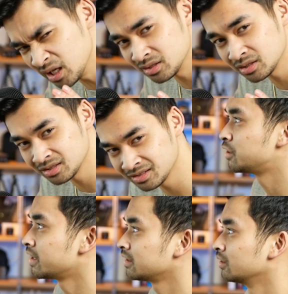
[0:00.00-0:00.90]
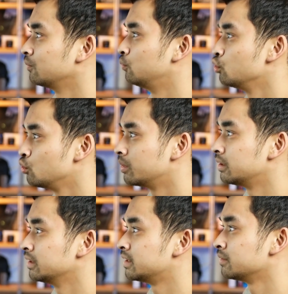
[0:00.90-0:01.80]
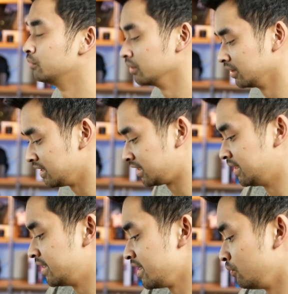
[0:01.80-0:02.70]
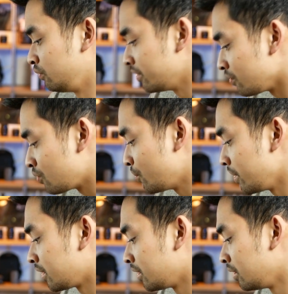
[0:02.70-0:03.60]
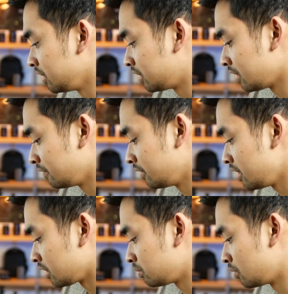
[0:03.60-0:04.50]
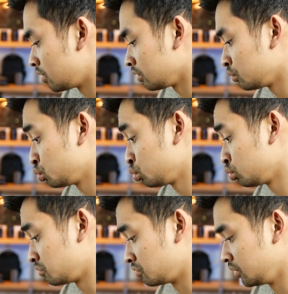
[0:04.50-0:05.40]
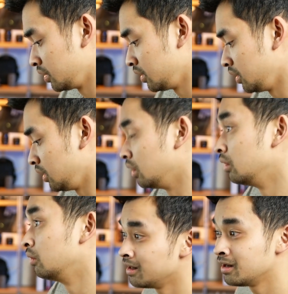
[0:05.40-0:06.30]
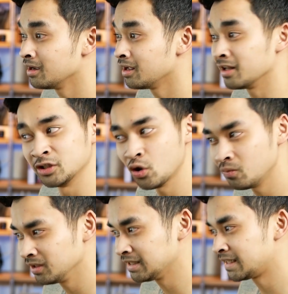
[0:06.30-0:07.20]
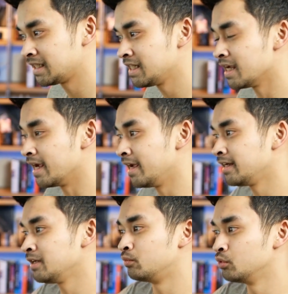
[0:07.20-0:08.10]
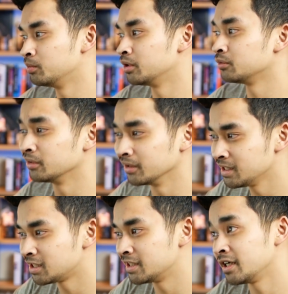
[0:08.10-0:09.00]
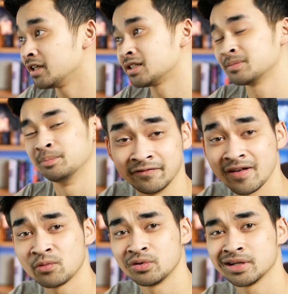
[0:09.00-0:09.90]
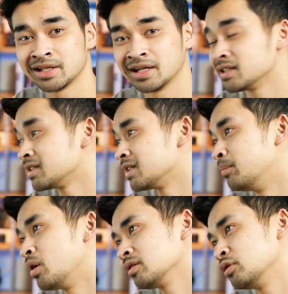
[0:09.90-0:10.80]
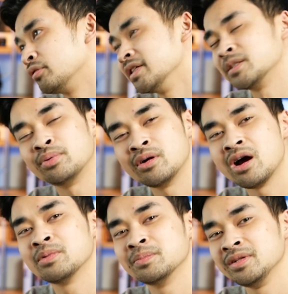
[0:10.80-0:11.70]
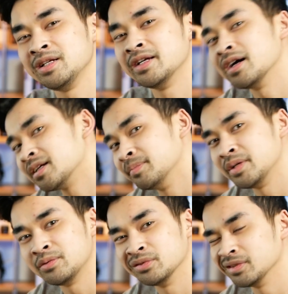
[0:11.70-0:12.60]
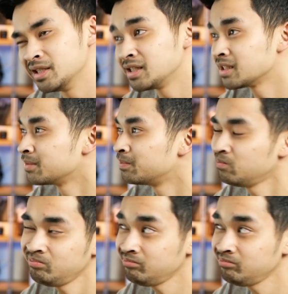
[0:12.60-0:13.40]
Please. Let me check the rumored release date real quick. G7X Mark III. Don't really see any rumored release dates, but if I were to guess, the Mark III is probably gonna be released